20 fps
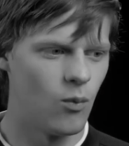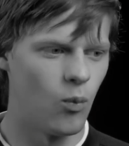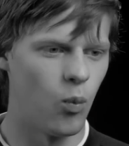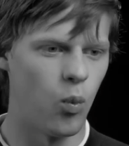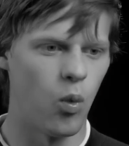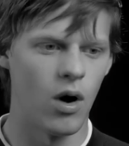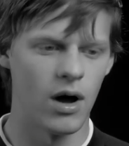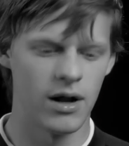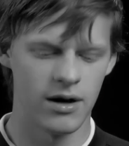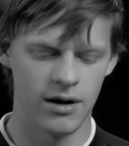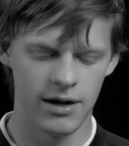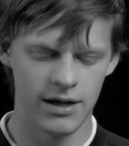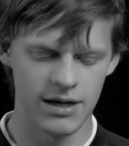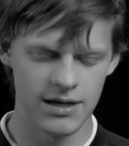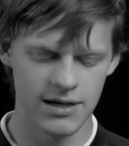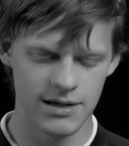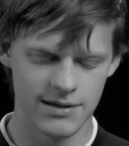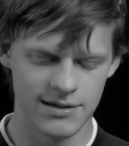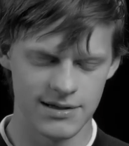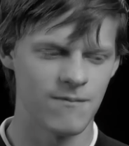One
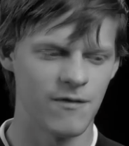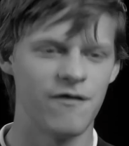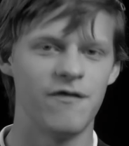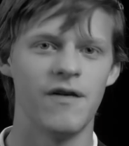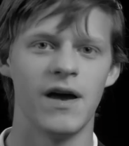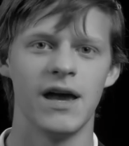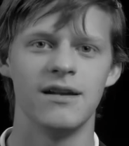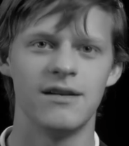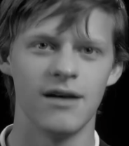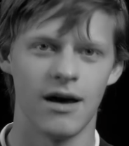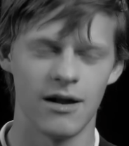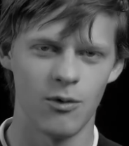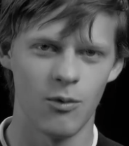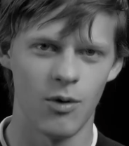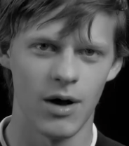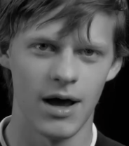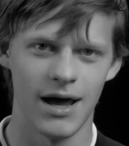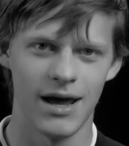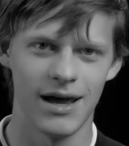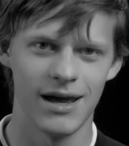is Faye
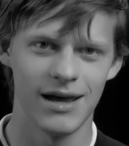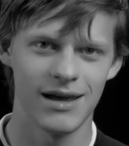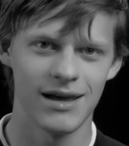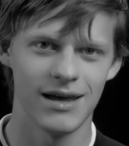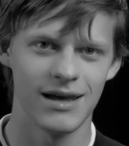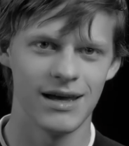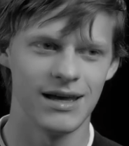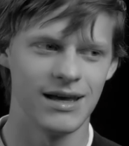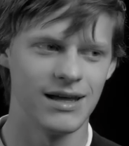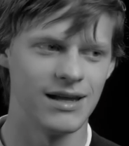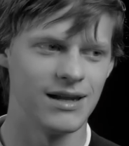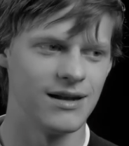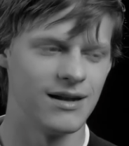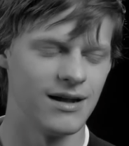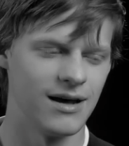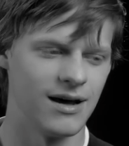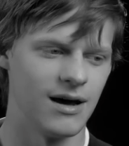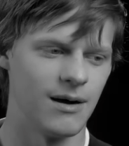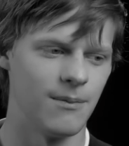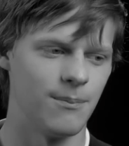Dunaway in
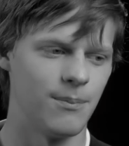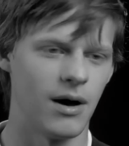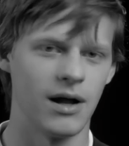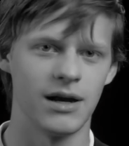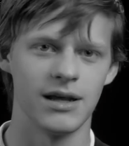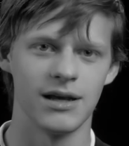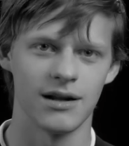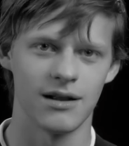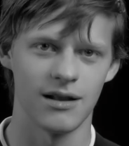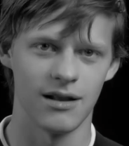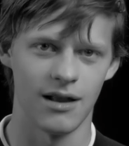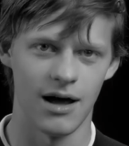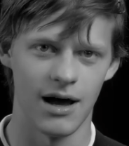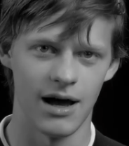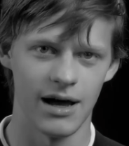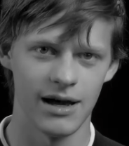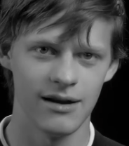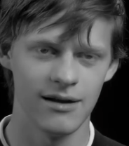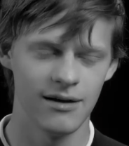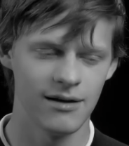uh, Bonnie and
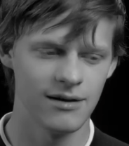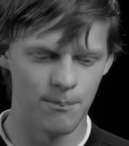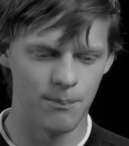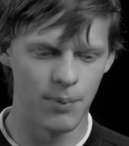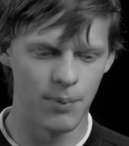Clyde.